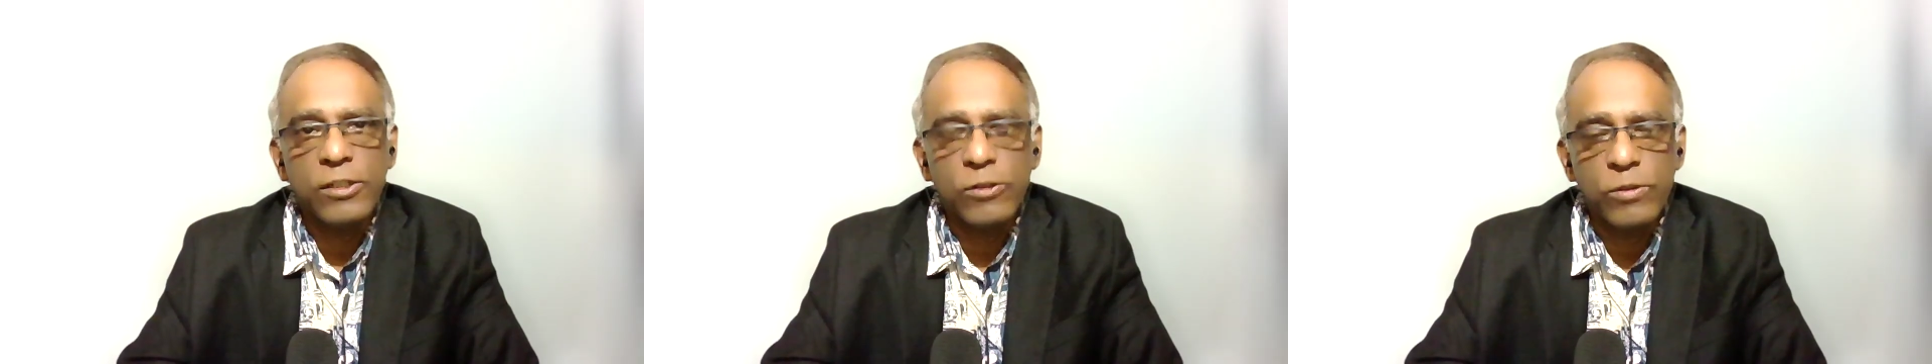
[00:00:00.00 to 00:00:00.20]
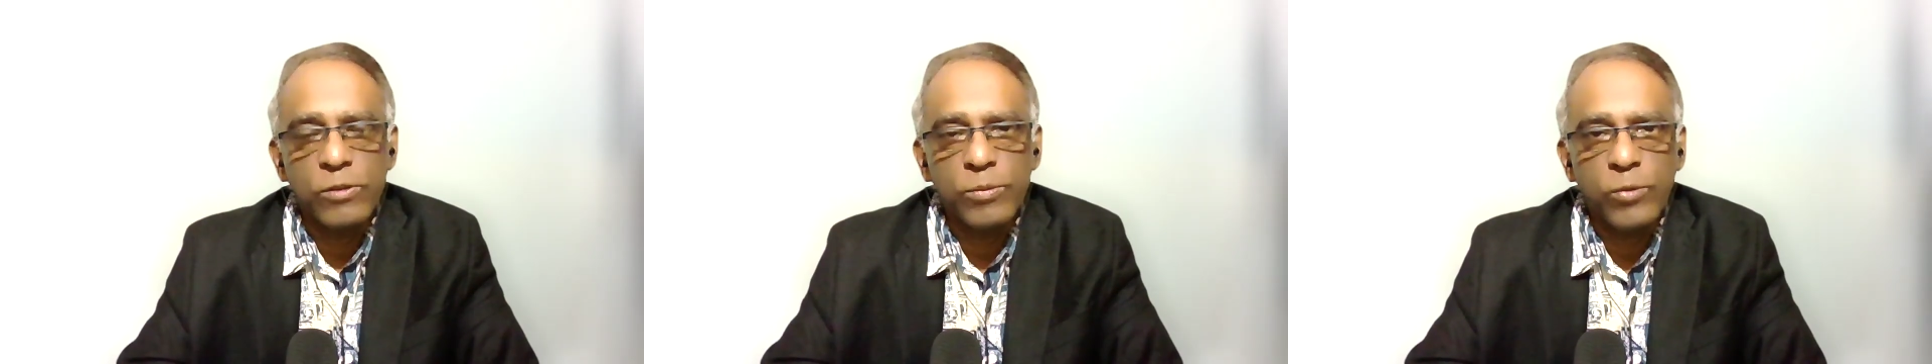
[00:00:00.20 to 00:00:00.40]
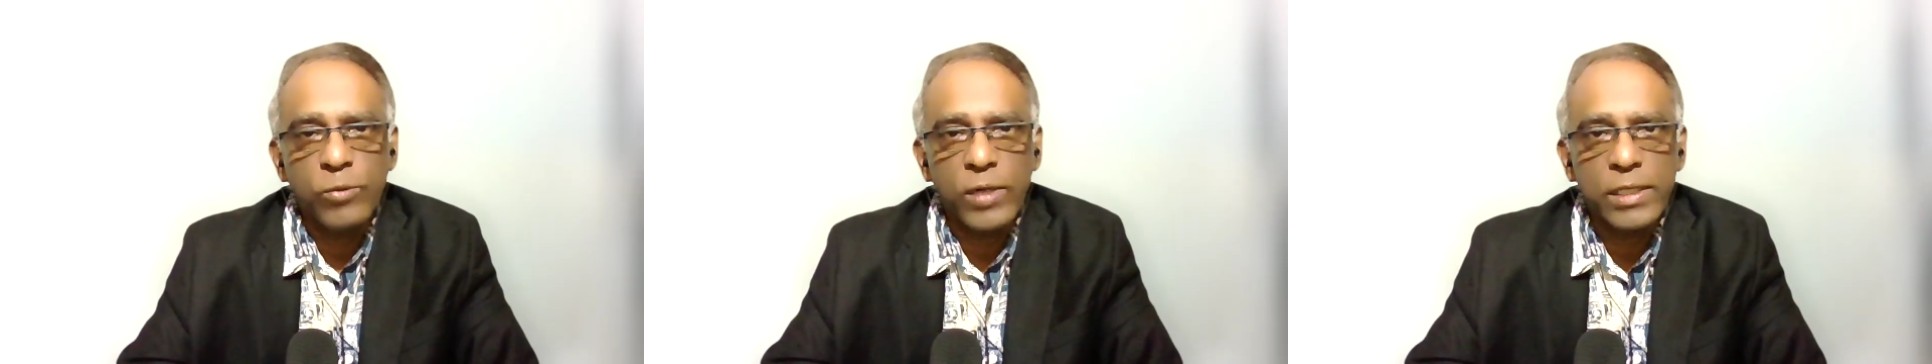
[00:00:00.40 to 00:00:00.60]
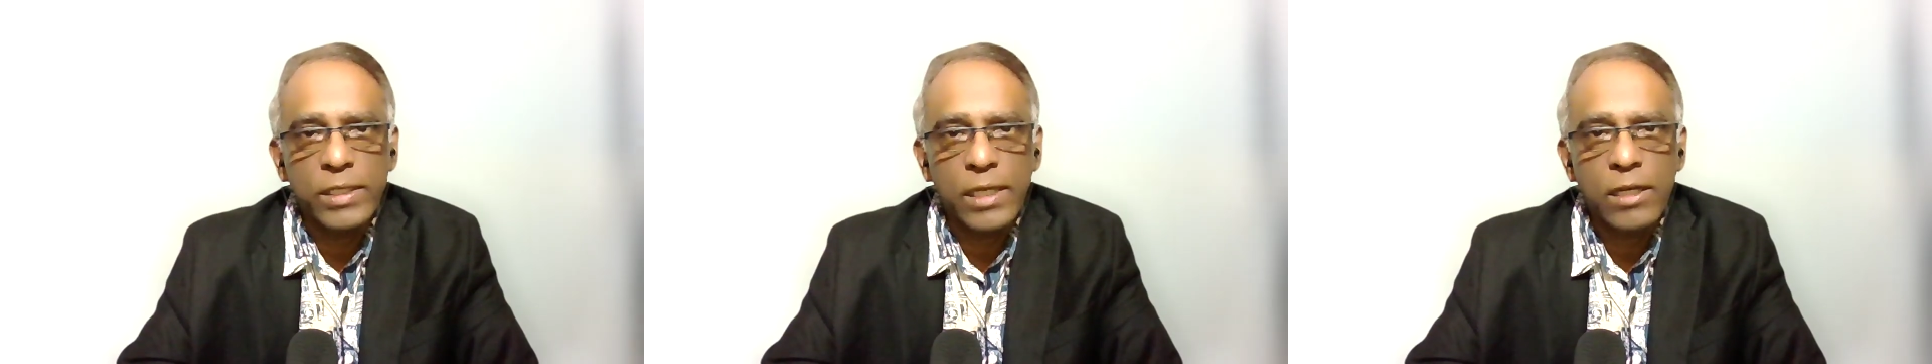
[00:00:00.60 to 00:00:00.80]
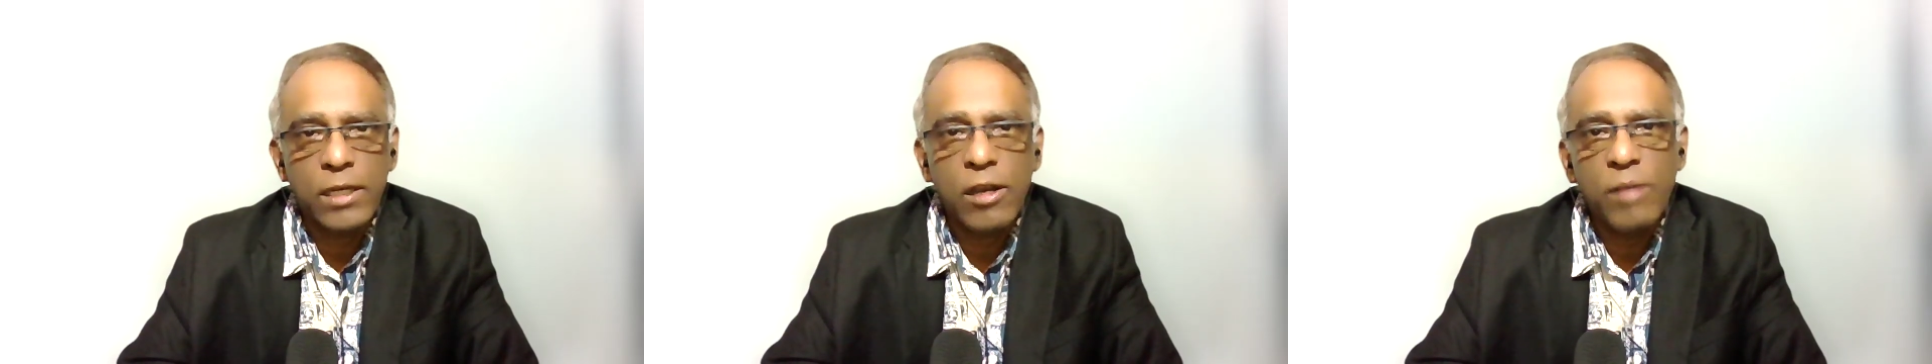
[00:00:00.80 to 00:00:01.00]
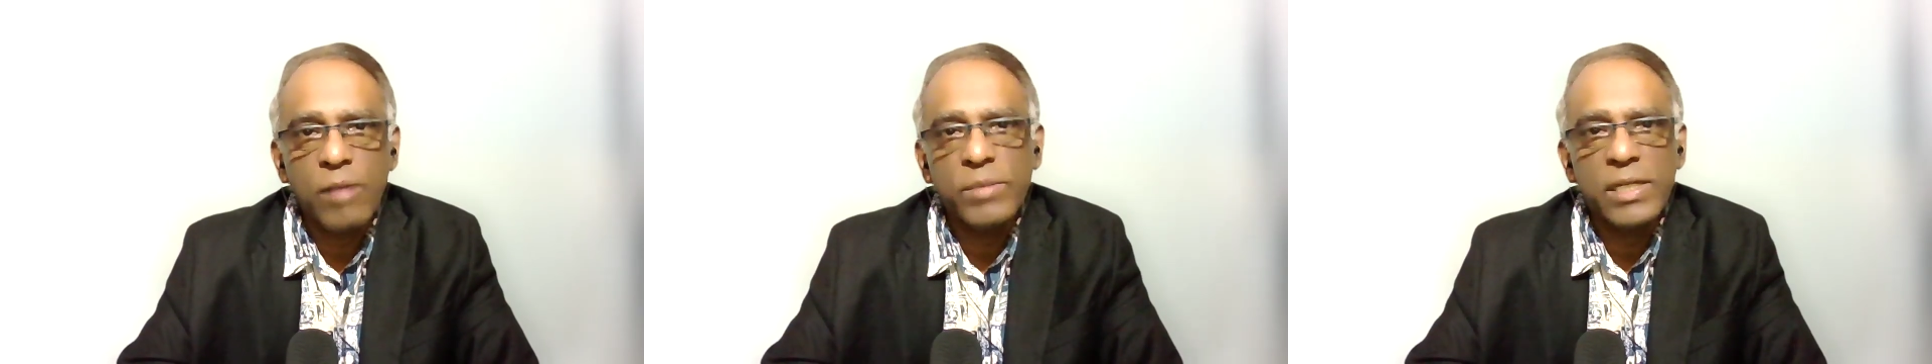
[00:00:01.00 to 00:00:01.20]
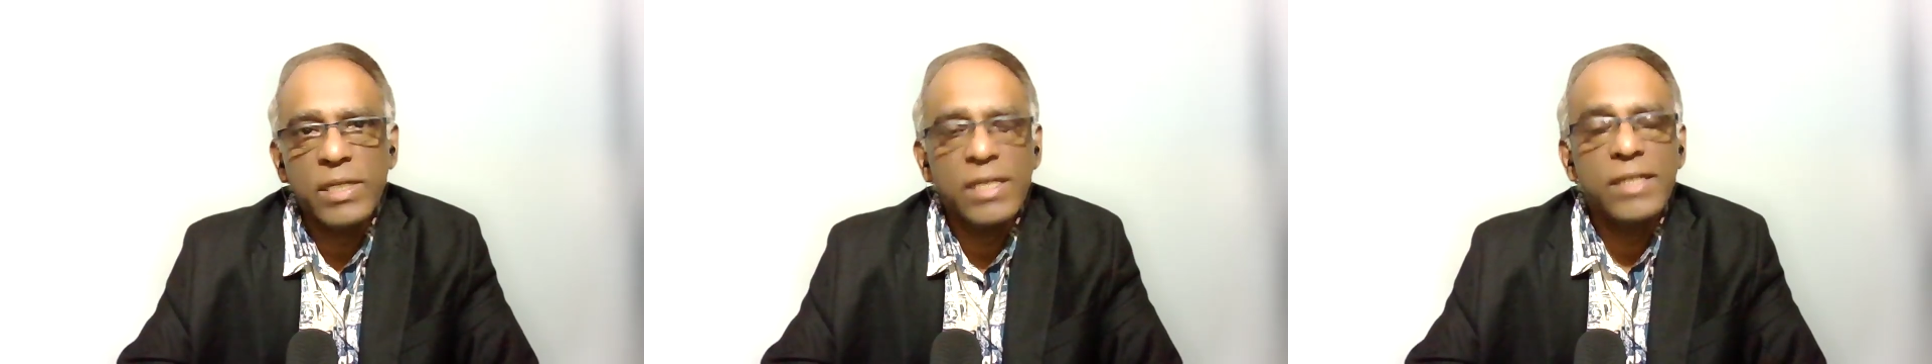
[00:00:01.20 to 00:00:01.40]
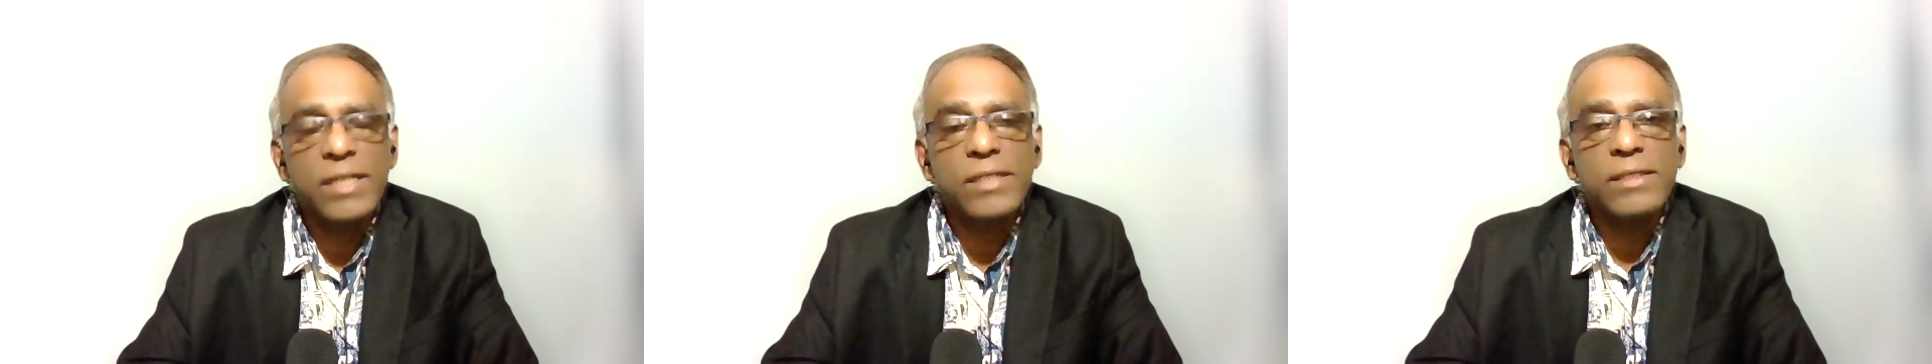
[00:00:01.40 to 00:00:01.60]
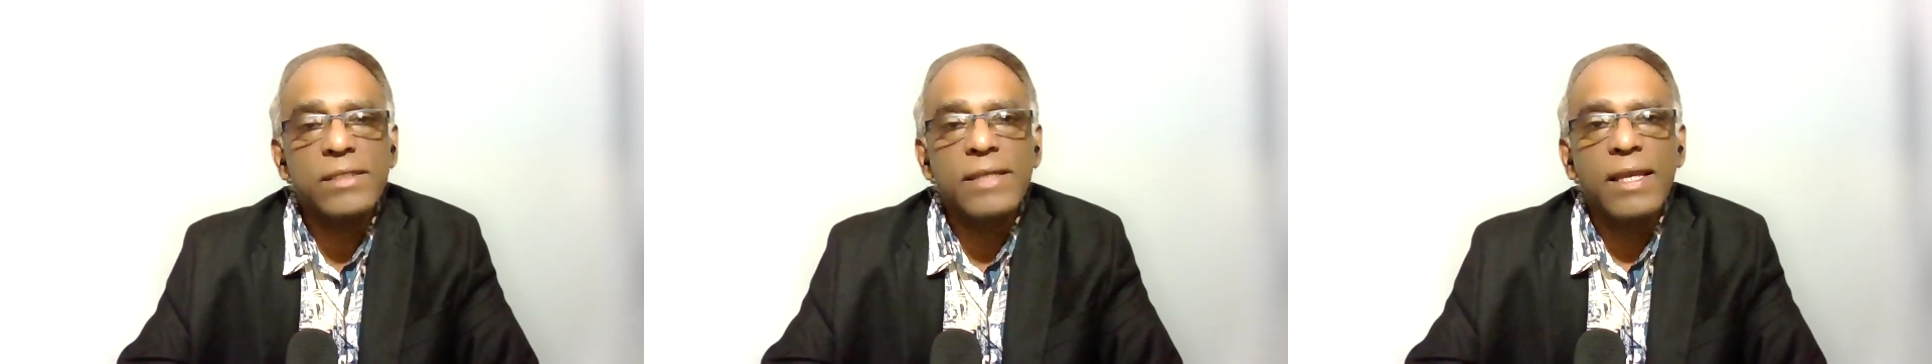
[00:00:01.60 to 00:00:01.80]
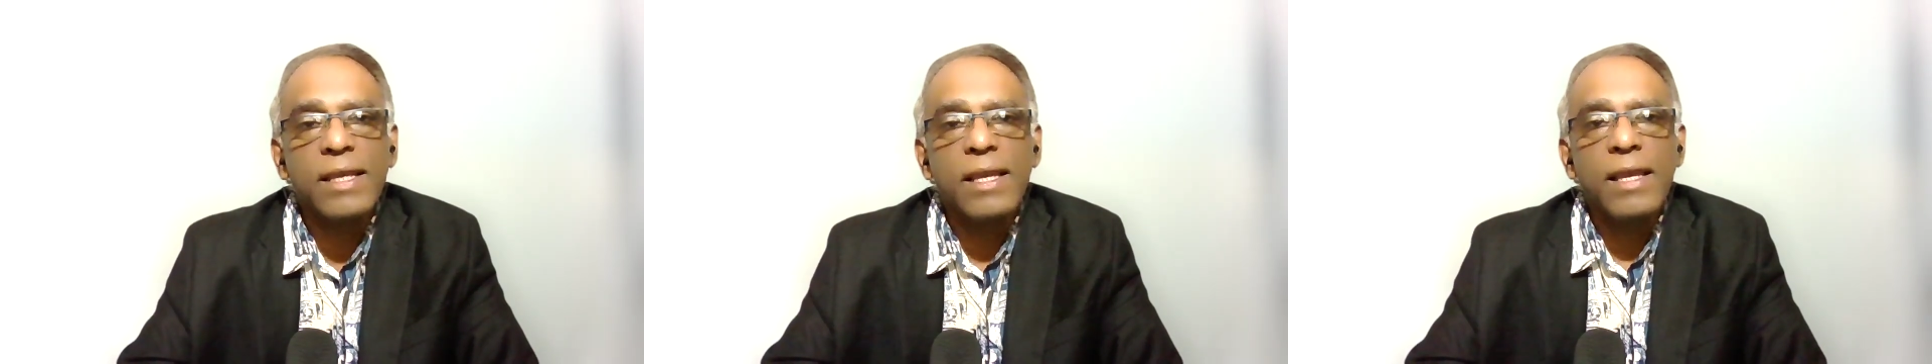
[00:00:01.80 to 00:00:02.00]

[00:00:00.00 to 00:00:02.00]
group were the communists,